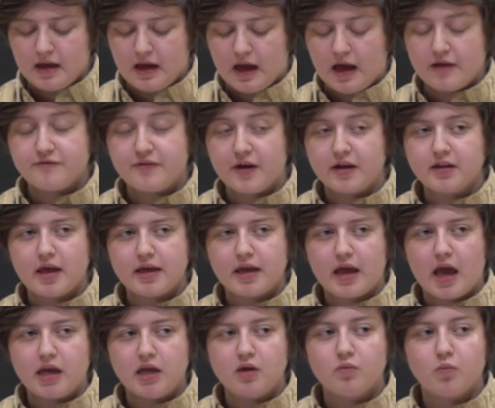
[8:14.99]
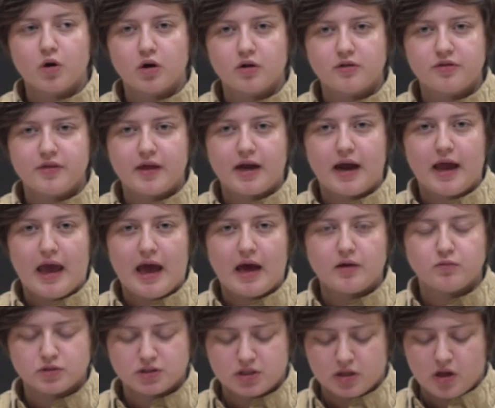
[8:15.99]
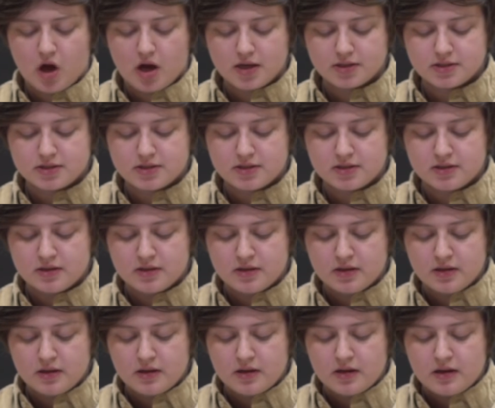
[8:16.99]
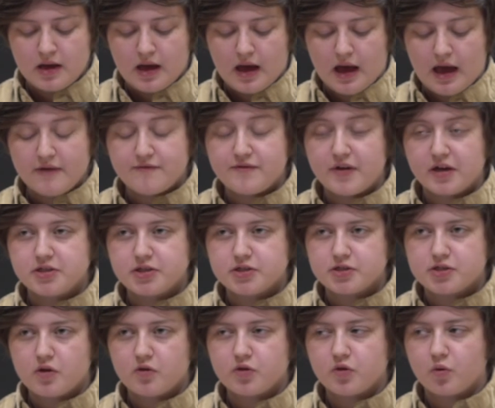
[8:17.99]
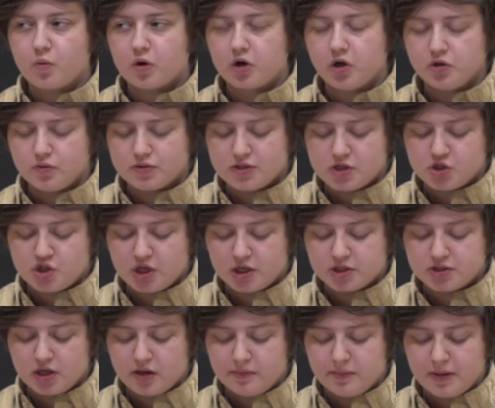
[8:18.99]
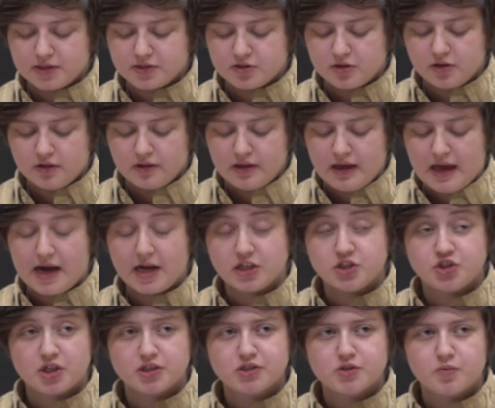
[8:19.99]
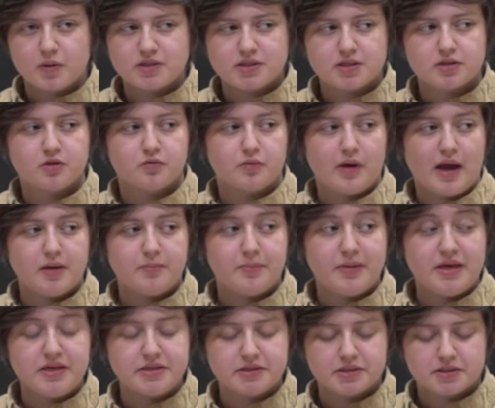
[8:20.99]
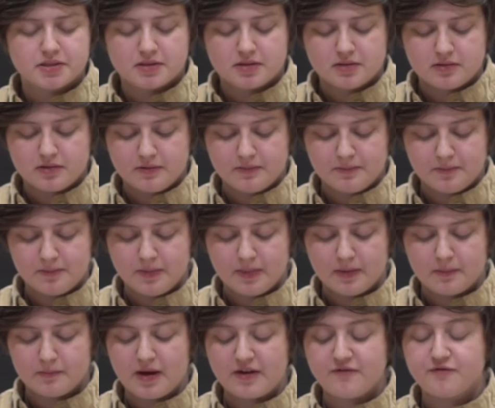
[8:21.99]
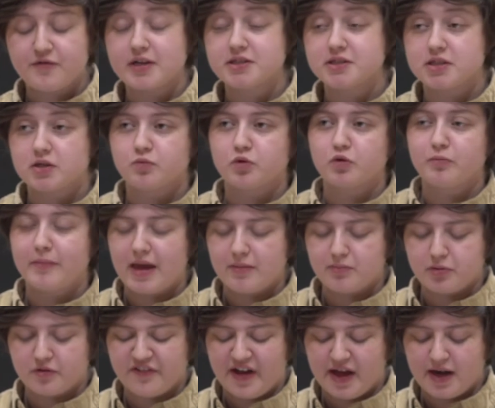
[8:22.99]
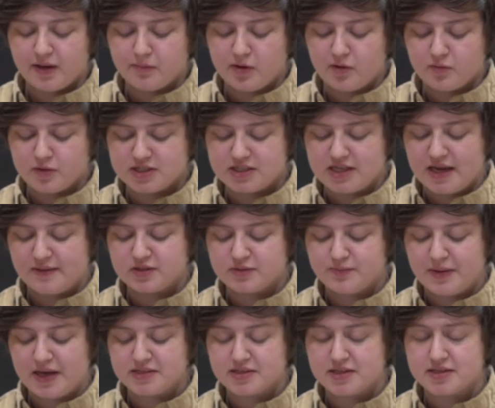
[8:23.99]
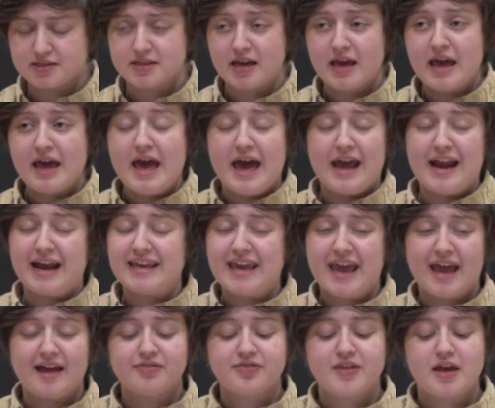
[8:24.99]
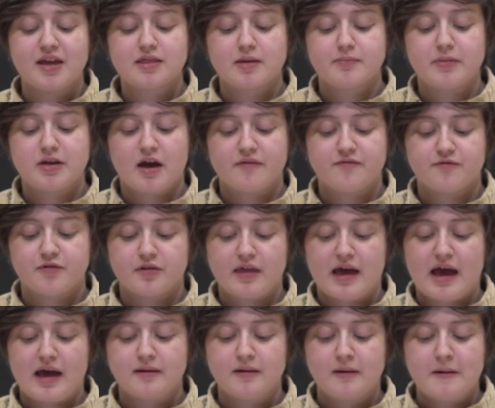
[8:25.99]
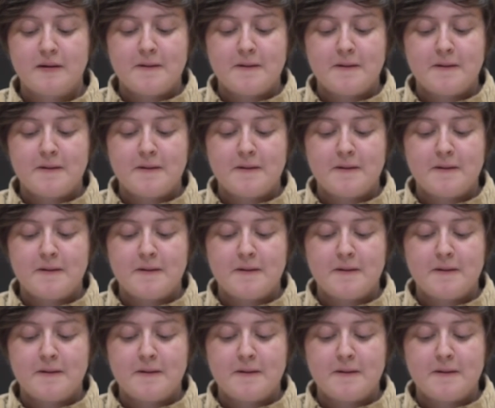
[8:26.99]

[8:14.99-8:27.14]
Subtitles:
I felt like any worth that I had was lost. I felt as though the world was a jigsaw puzzle, and I just wasn't the right piece. My friends and roommate provided me with safe spaces, and I can't thank them enough for that.